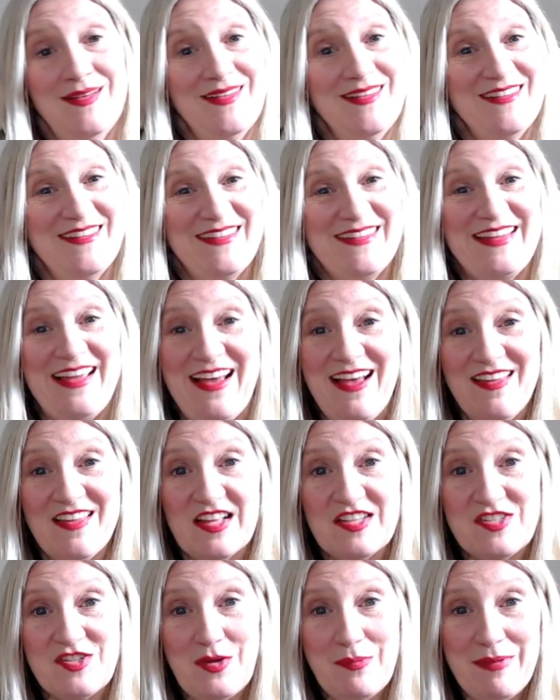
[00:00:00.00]
Yeah,
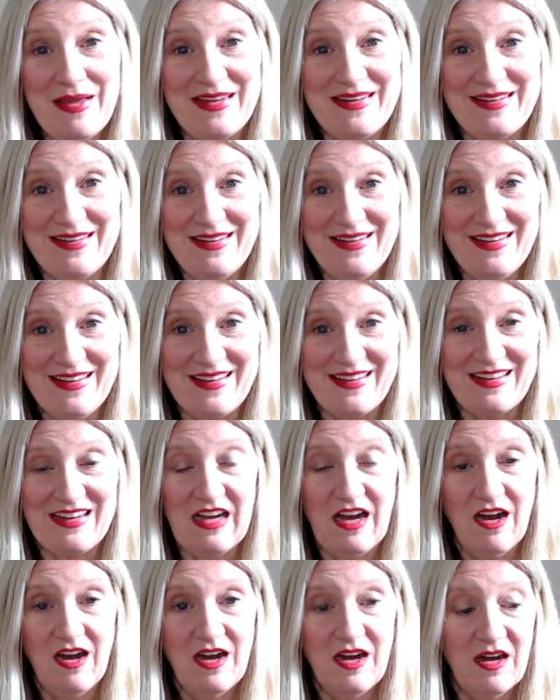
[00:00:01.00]
that's all my knitting.
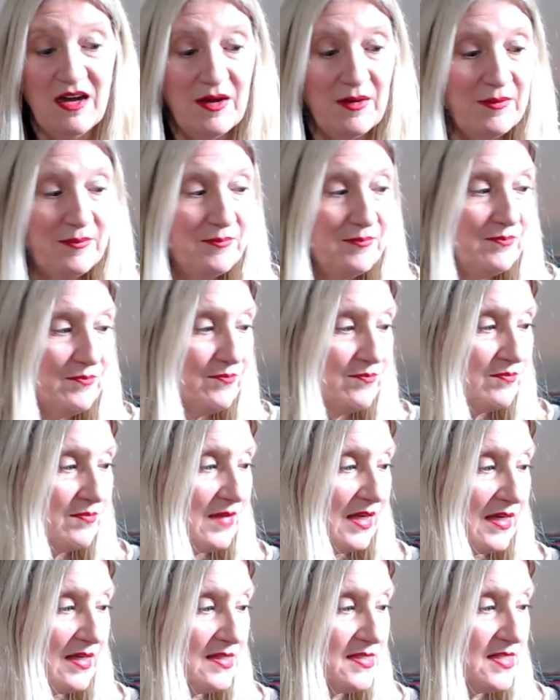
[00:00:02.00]
Um,
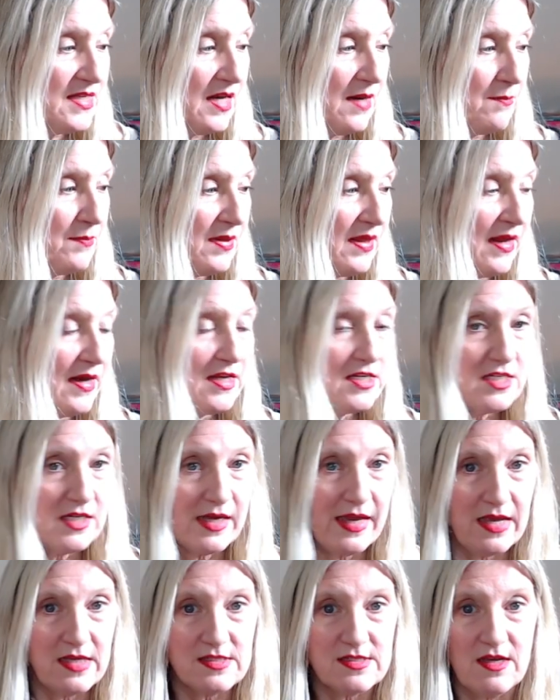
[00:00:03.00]
like I said, I'm planning to
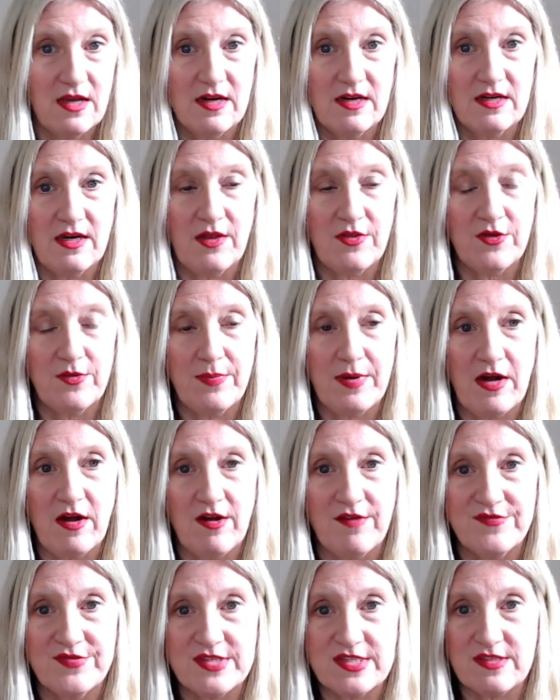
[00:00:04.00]
cast on another pair
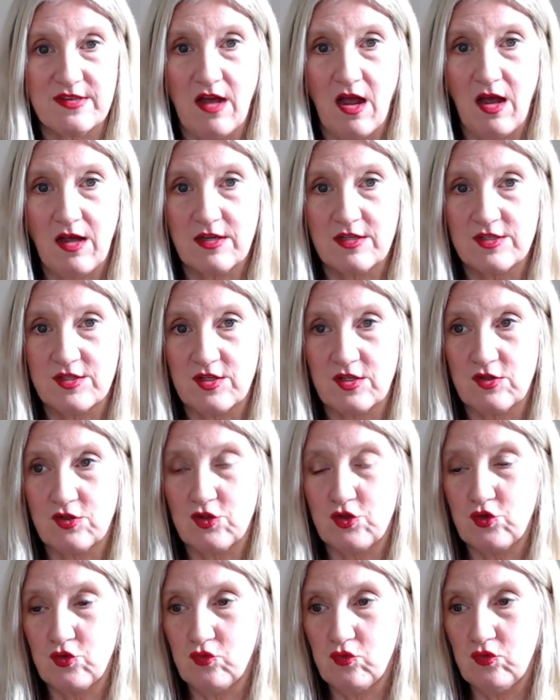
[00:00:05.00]
of socks
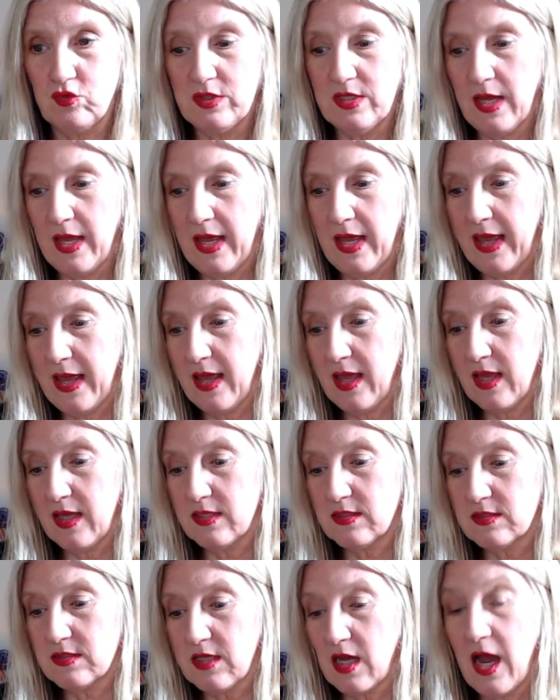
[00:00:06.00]
soon,
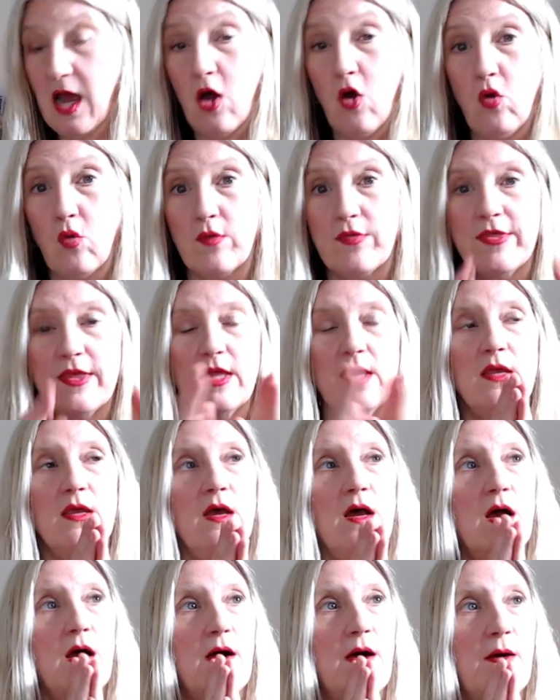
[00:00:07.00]
and oh, the
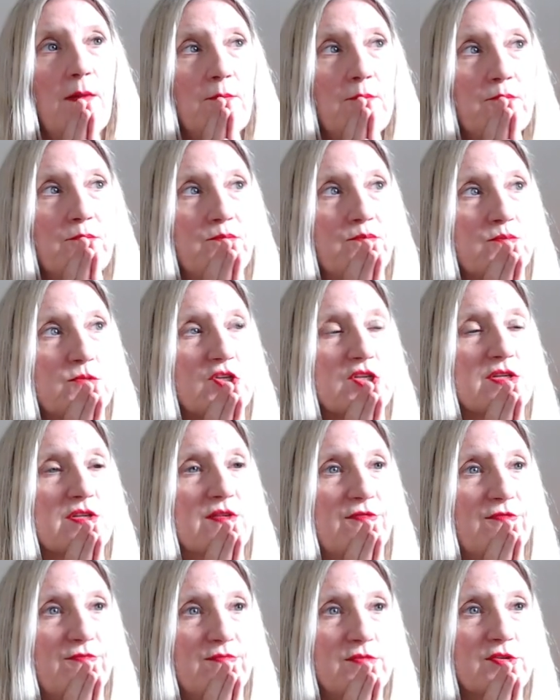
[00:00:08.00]
um, just to
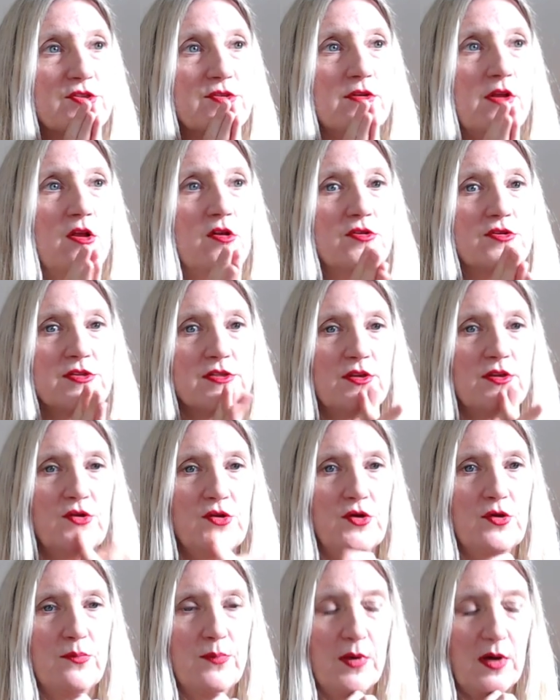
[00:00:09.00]
close the
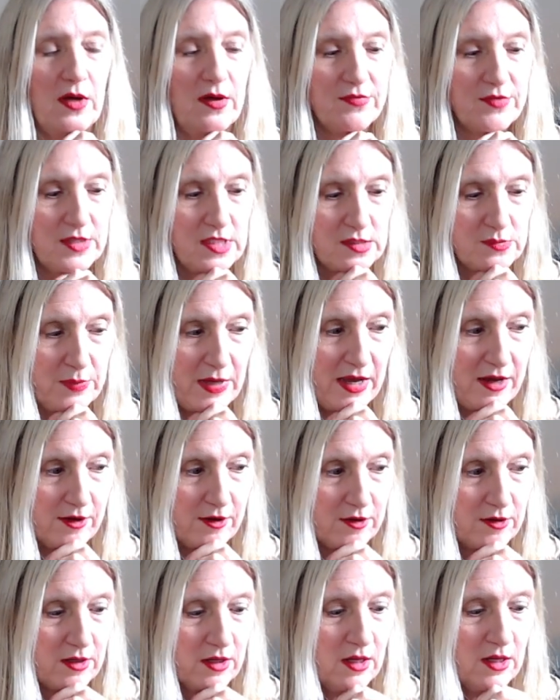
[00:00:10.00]
loop on this
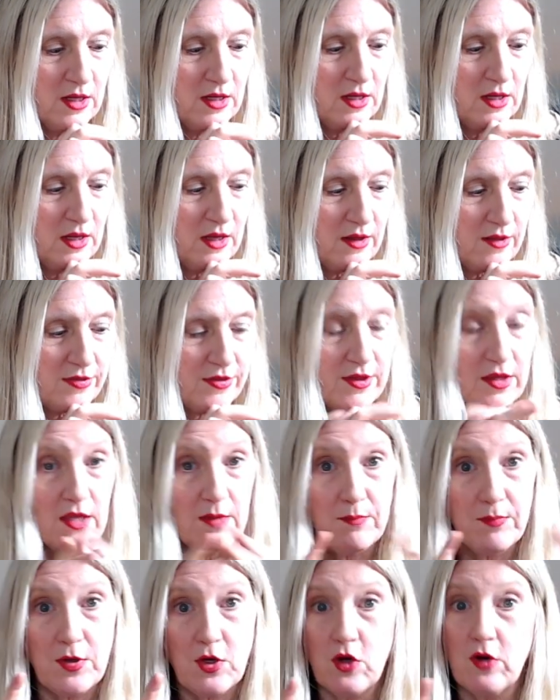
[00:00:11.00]
pattern, the
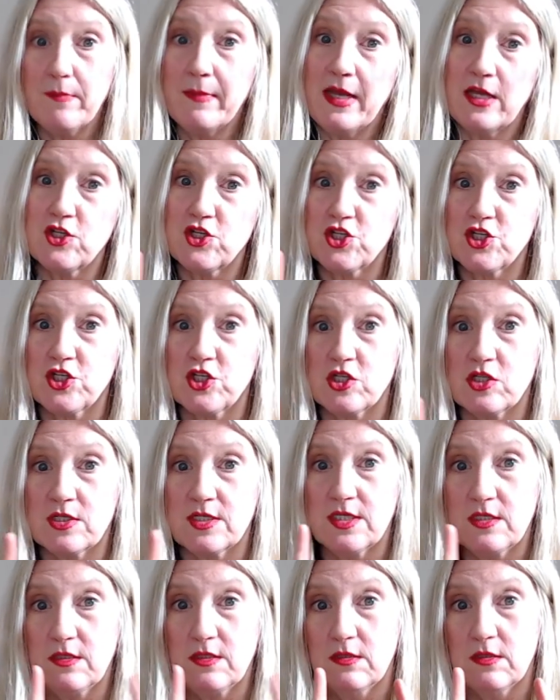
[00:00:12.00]
pure mesh
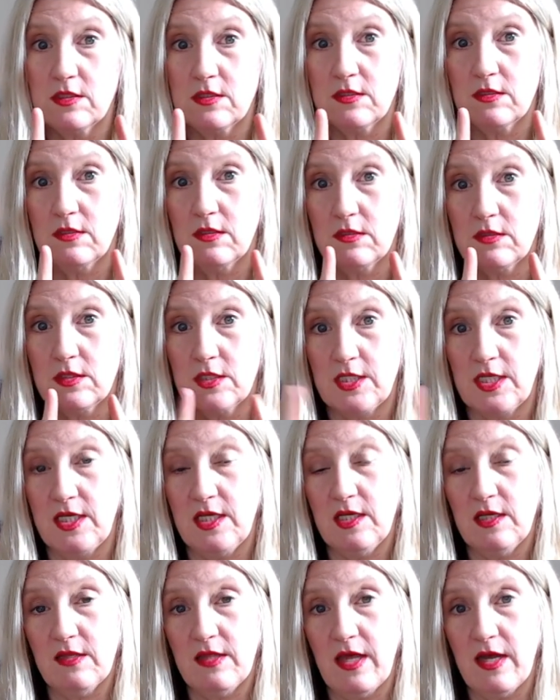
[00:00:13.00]

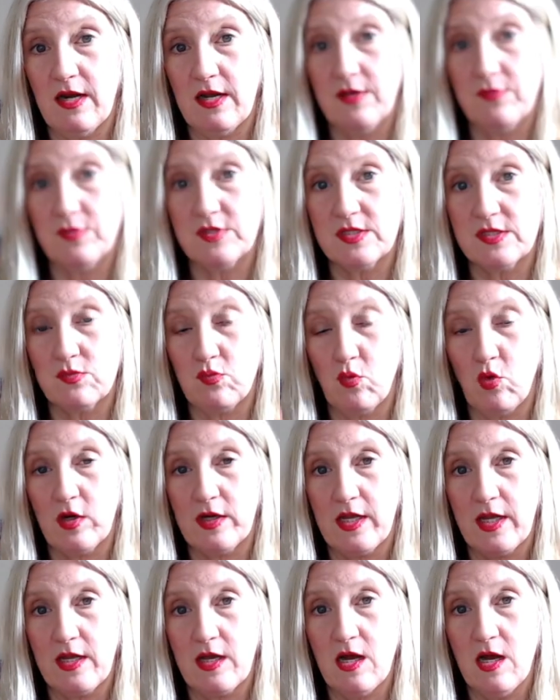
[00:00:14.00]
tee that I was
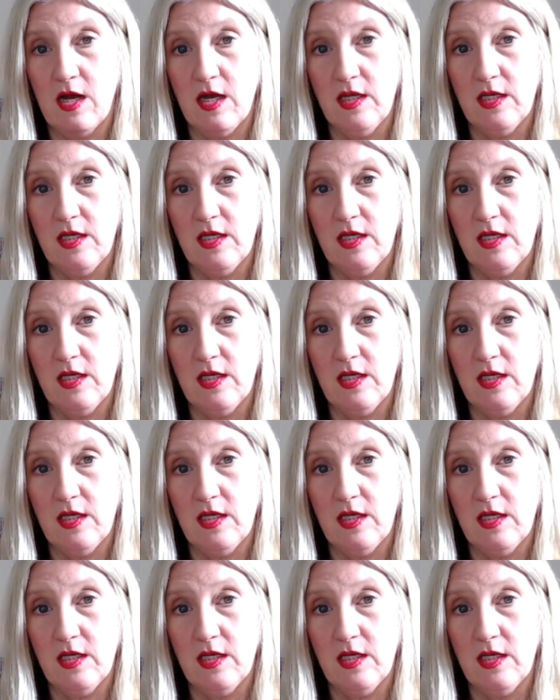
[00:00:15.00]
working on,